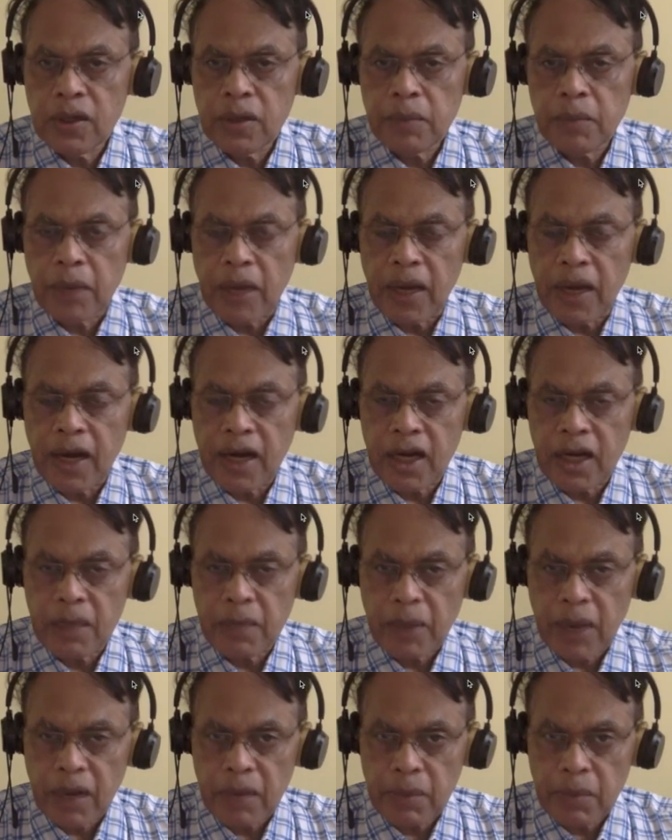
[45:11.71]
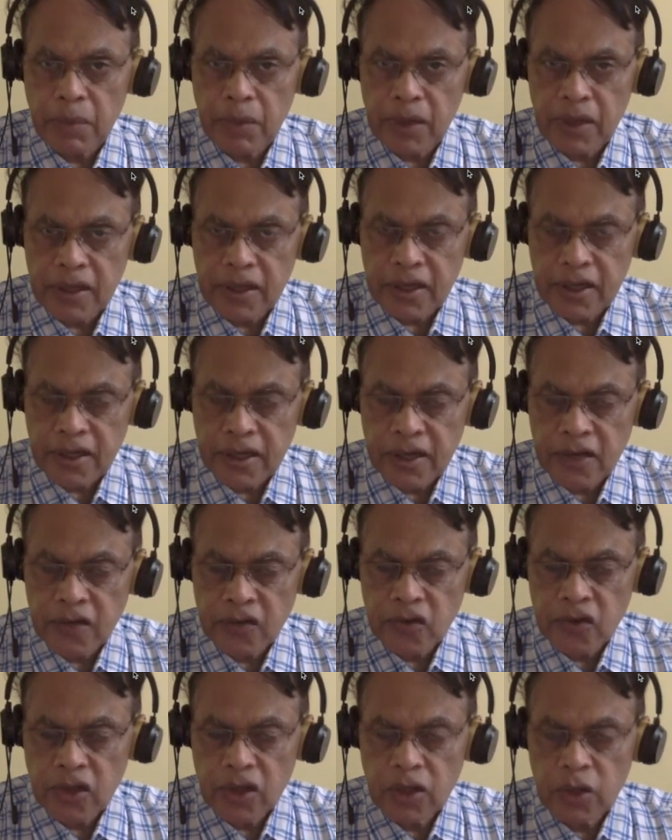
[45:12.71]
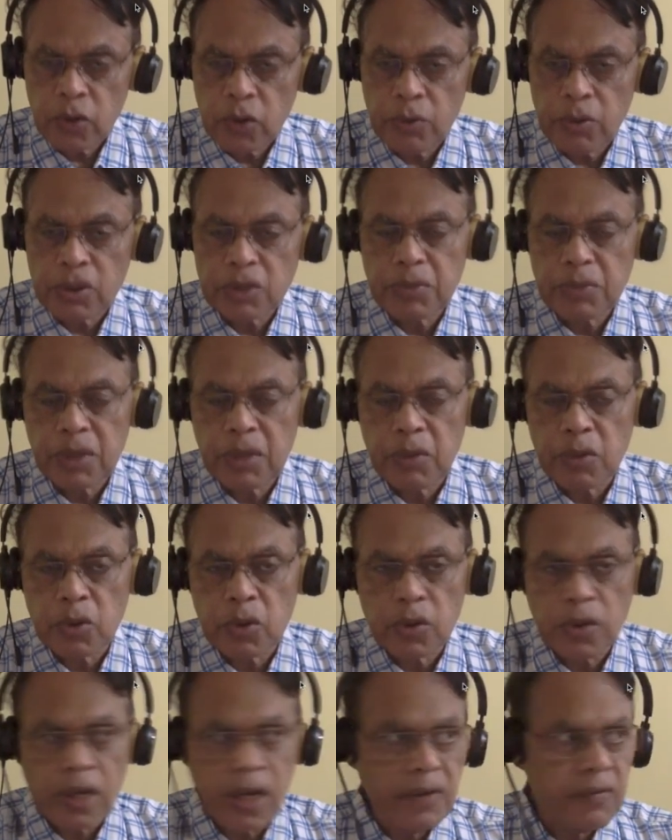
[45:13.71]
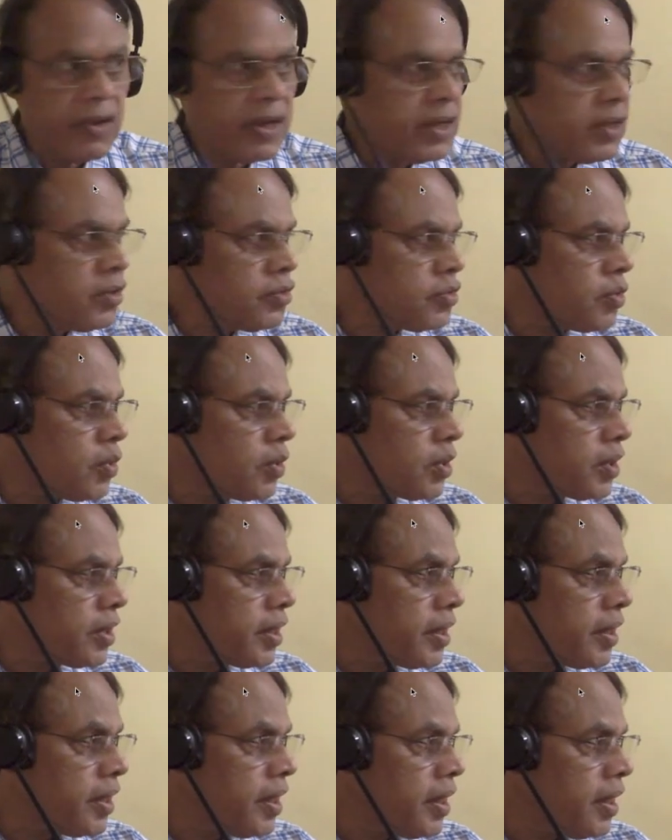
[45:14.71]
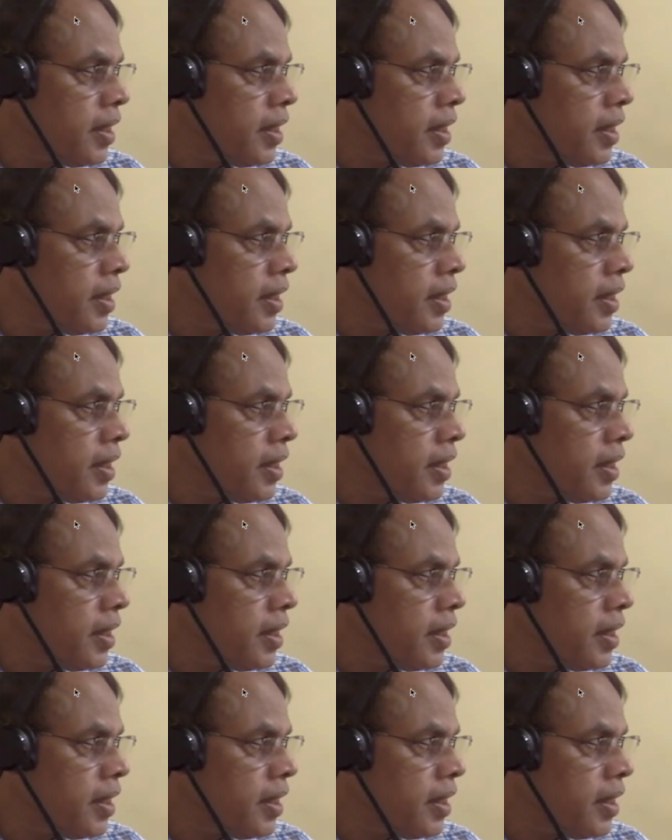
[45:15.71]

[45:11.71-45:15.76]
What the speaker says: Bilaterally palpable kidneys, you must be able to tell why it is not kidney,